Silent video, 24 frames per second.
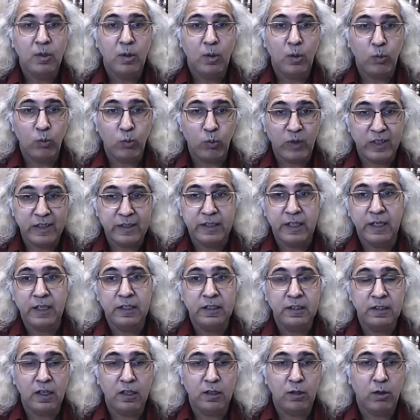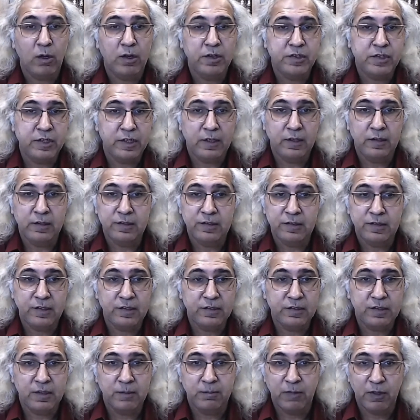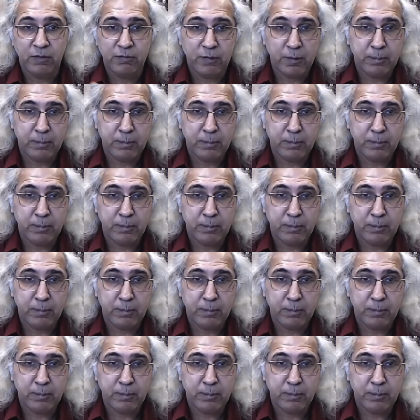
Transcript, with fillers: within the logical system of